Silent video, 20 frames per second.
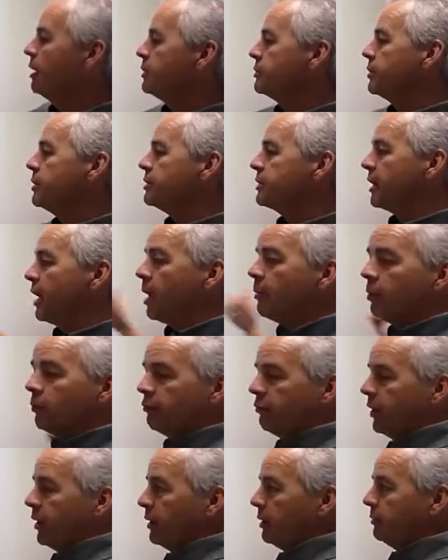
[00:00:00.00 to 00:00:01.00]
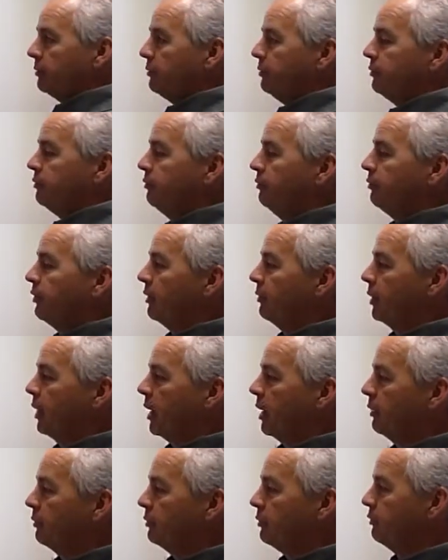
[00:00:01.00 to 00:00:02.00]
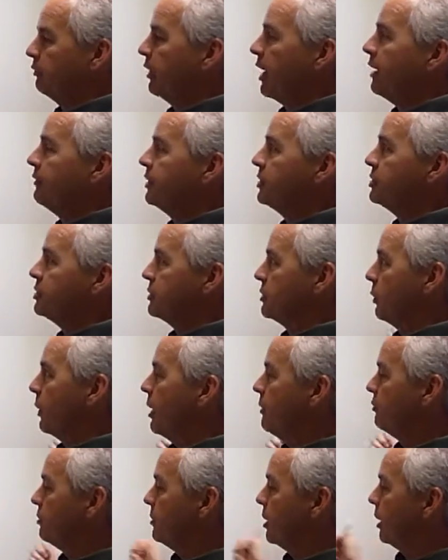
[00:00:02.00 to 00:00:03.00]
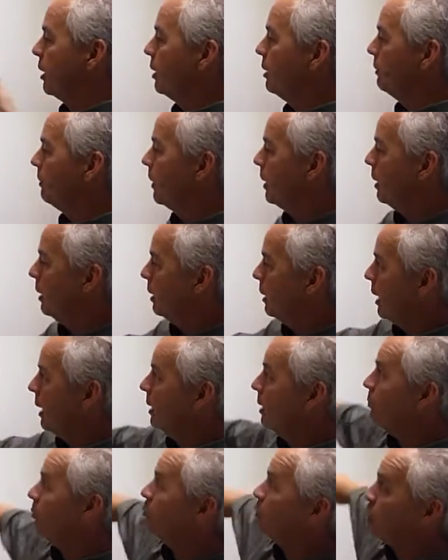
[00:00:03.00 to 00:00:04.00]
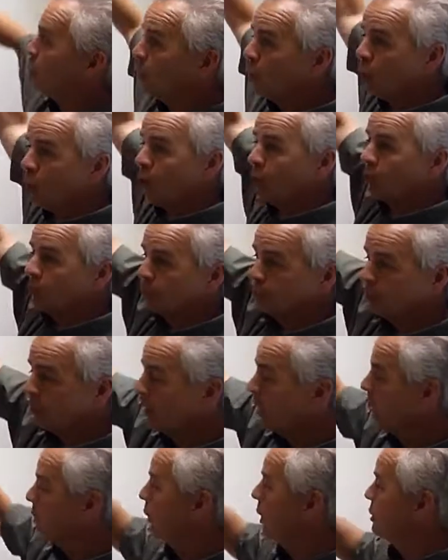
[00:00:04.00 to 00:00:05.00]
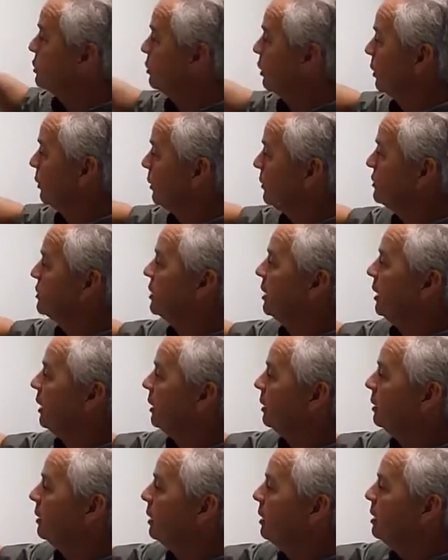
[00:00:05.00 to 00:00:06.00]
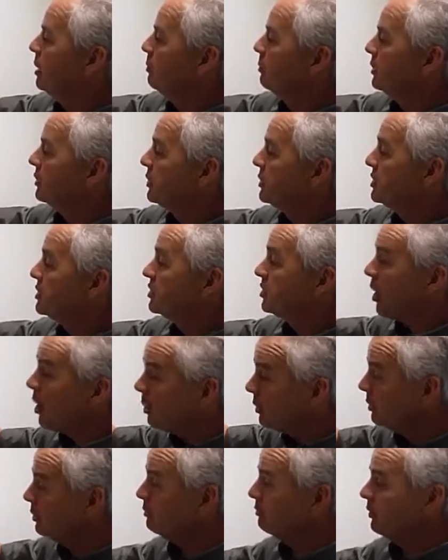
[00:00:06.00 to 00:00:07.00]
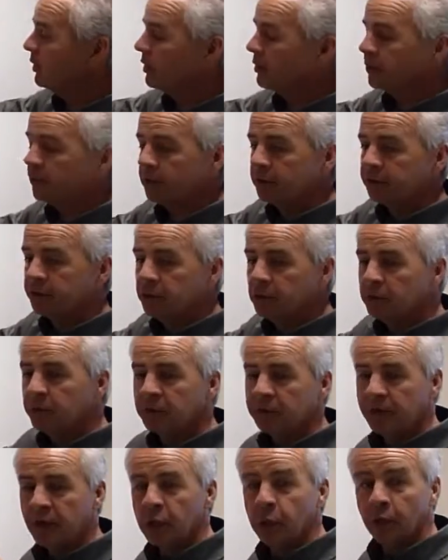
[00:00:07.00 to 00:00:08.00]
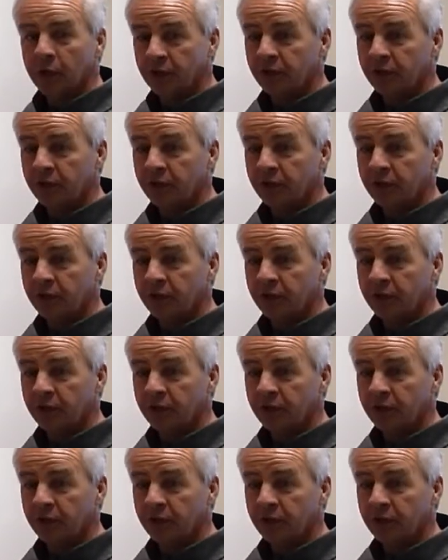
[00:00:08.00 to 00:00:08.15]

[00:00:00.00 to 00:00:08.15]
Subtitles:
So this cable failed 5 inches away from here, and it blew a hole through like the ones that we've seen. But this started to fail here too, but the other one